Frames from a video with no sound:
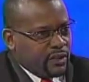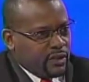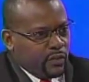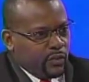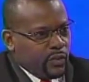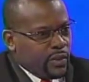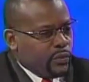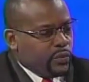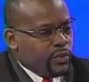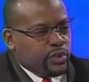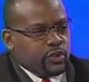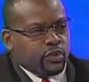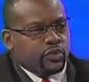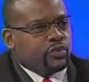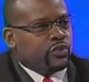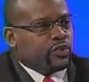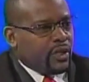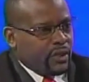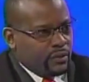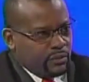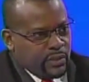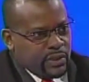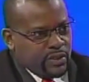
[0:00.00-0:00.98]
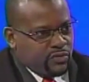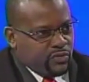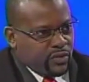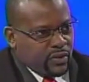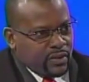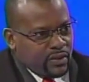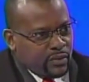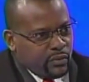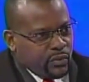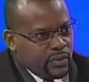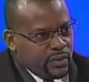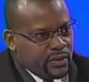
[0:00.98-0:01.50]
when we should not be
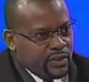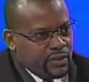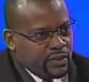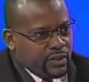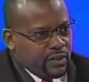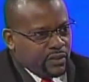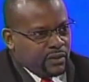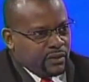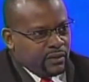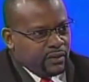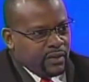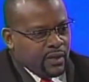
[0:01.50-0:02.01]
struggling with each other.